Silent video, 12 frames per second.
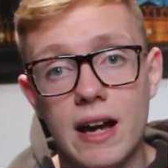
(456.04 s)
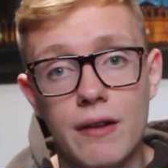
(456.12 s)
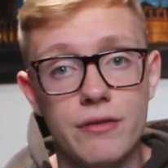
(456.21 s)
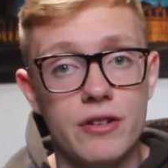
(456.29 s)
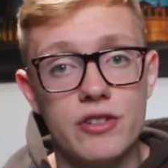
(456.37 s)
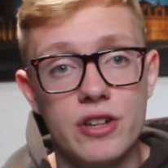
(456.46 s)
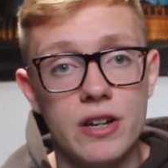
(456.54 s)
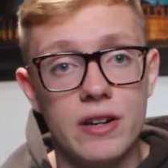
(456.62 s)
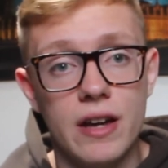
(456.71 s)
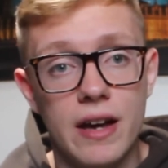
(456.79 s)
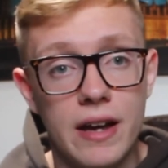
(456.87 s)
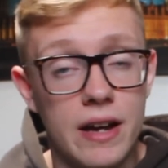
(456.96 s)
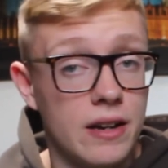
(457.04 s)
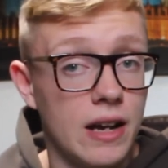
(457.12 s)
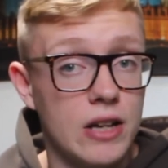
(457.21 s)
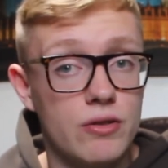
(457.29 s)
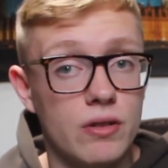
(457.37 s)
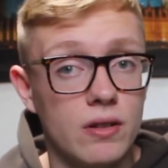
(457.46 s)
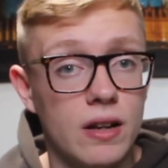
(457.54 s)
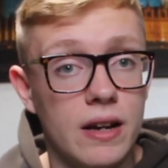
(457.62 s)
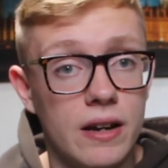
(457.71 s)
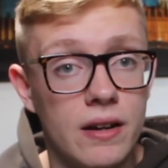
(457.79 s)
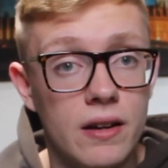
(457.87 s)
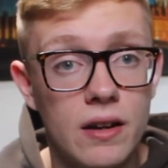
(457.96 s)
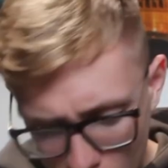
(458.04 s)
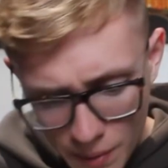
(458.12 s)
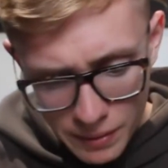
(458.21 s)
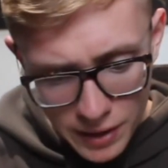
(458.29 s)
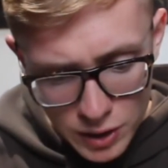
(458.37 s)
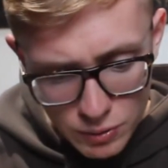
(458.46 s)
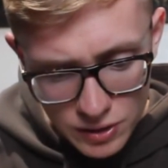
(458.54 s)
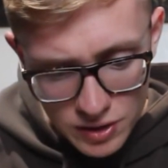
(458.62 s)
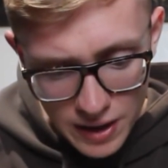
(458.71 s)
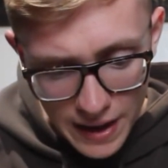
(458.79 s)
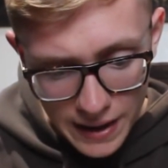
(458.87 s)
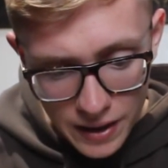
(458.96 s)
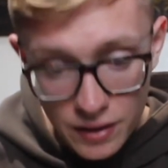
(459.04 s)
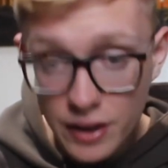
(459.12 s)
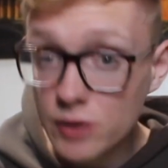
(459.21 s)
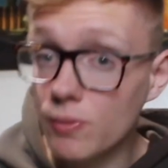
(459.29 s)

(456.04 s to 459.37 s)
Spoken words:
after a cheat day in natural lighting. And this was taken this